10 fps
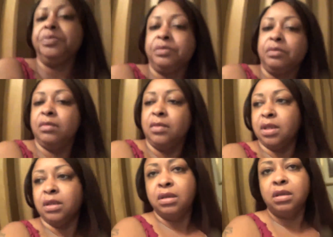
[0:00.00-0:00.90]

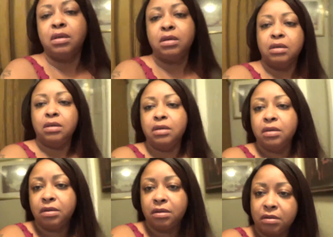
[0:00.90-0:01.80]

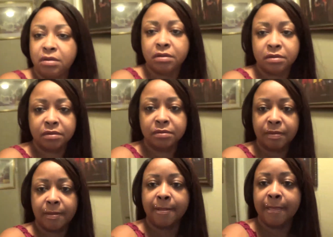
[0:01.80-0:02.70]
Nobody speaks.